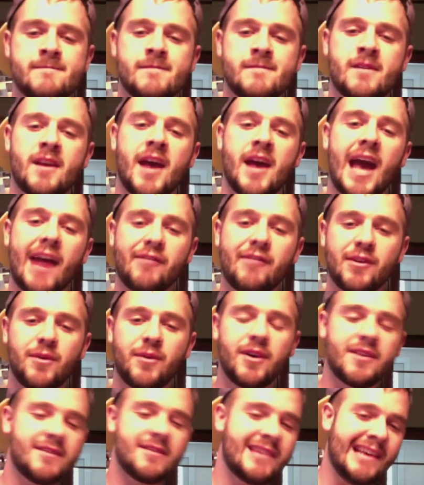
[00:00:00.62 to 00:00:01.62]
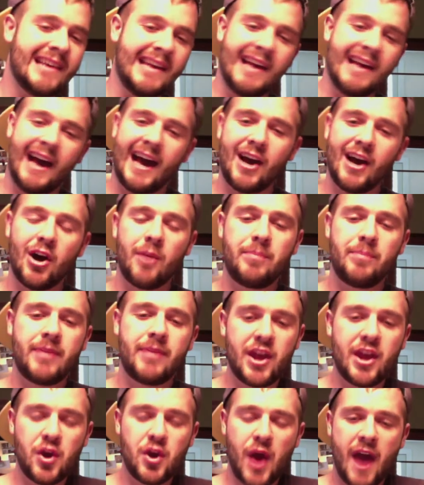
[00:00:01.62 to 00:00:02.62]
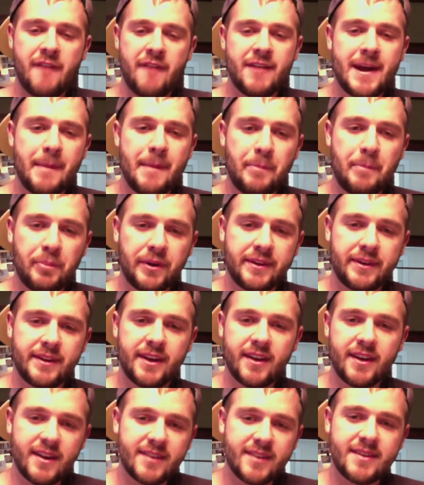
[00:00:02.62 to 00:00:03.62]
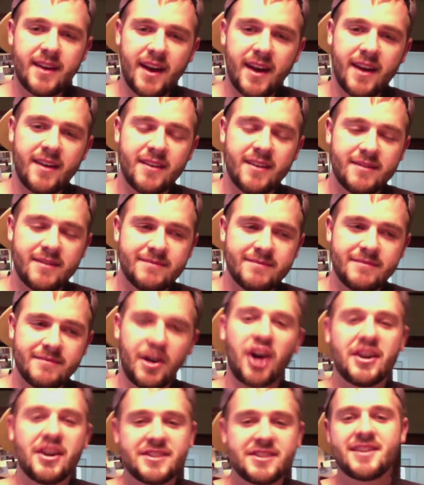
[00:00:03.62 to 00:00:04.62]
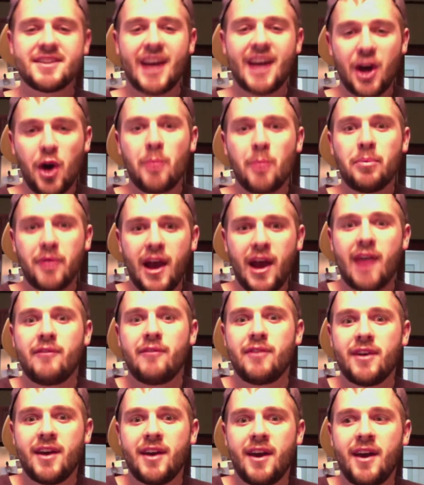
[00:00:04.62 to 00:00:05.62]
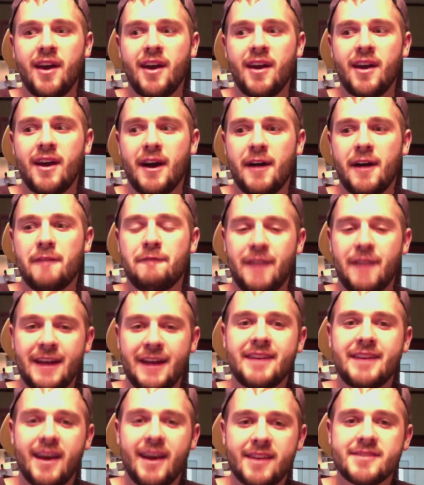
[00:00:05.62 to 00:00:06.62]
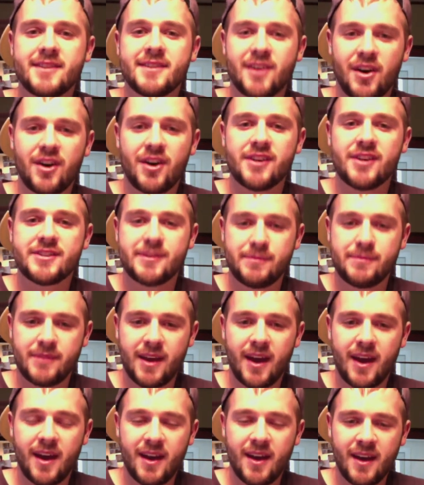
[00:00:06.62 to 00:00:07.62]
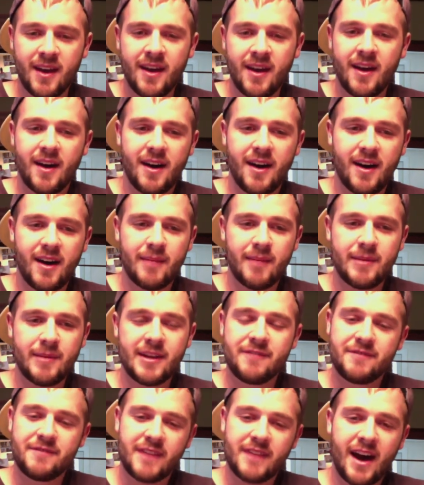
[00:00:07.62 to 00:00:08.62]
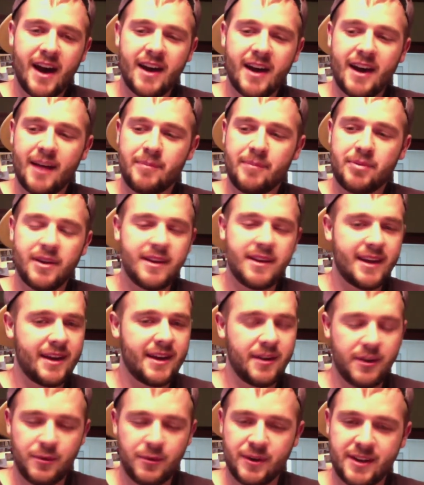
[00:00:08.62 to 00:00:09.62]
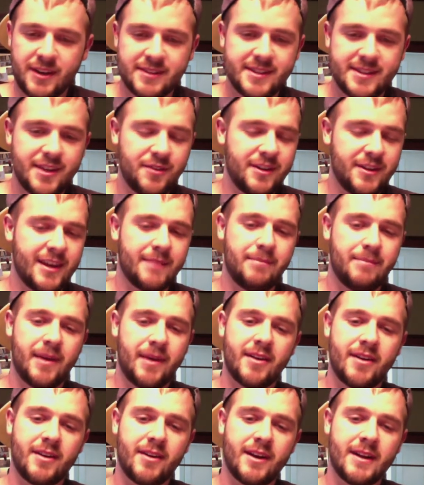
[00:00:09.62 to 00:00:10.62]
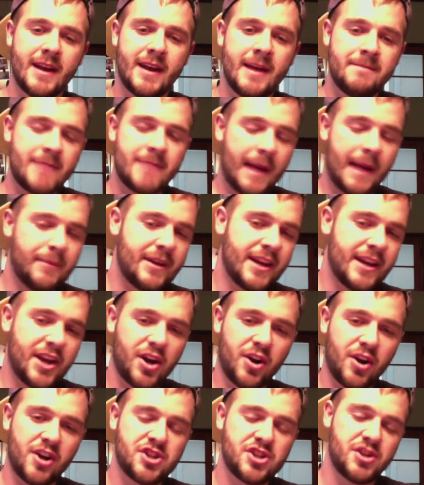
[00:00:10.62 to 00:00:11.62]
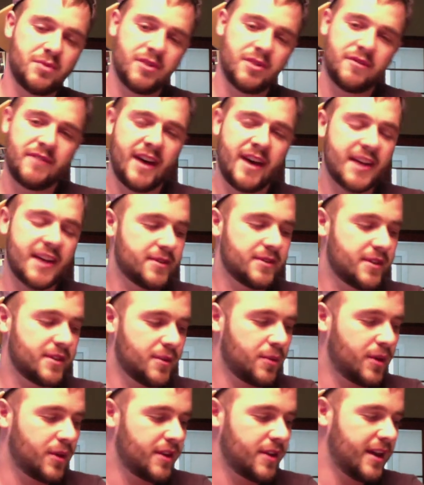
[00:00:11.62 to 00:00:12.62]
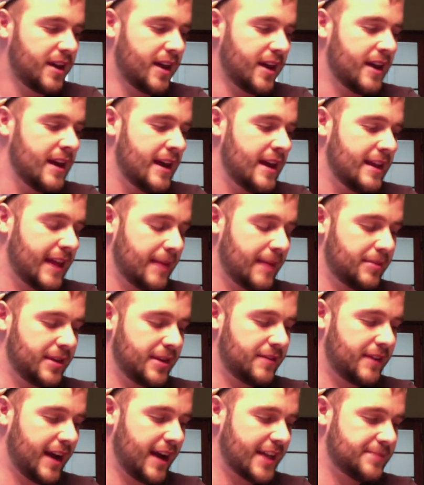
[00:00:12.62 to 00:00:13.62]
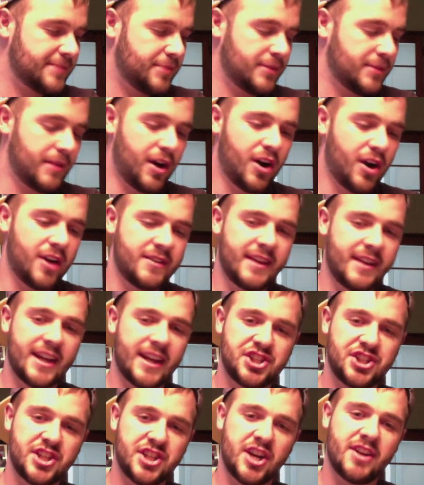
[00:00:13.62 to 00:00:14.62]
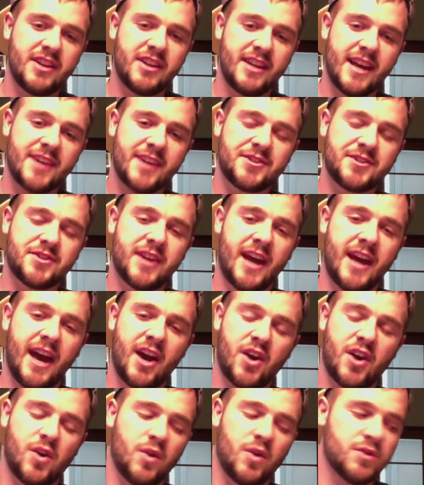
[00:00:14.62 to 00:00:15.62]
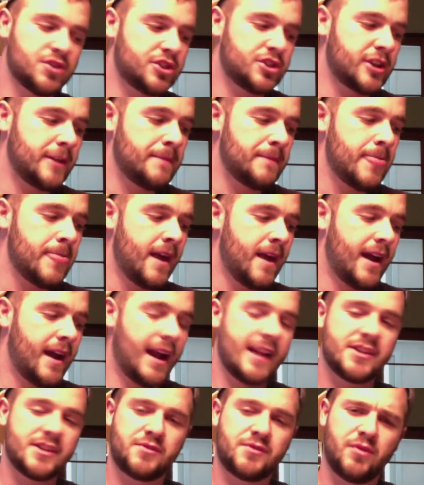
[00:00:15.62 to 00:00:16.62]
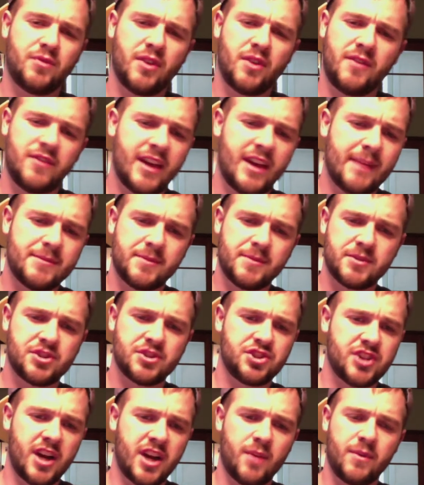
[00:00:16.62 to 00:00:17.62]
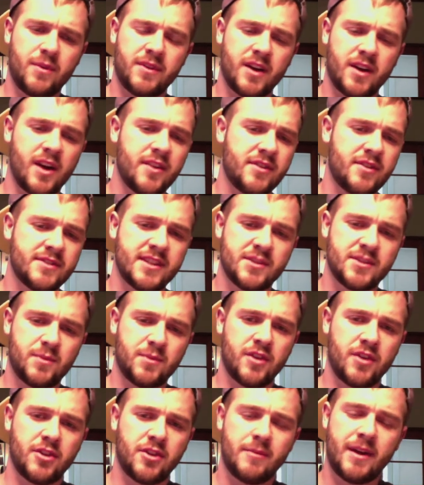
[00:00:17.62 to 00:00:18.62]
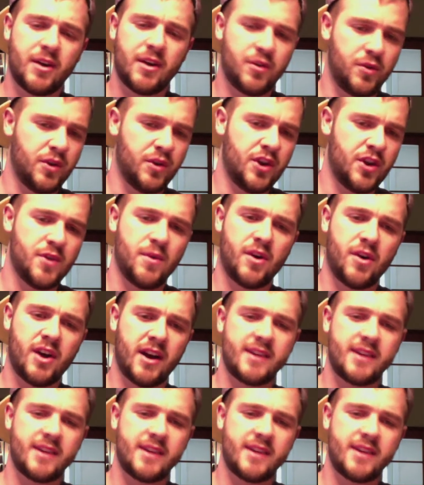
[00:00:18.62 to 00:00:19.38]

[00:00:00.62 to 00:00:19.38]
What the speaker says: Hey everyone, I hope that you're having a pretty good day. Honestly, I hope you're having a fantastic, awesome day. And if not, I pray that it would continue to get better. And I'm going to encourage you real fast with the word that I believe God's put in my heart that I shared yesterday at Culture. And I just really feel like I'm supposed to share it with others as well, no matter who you are.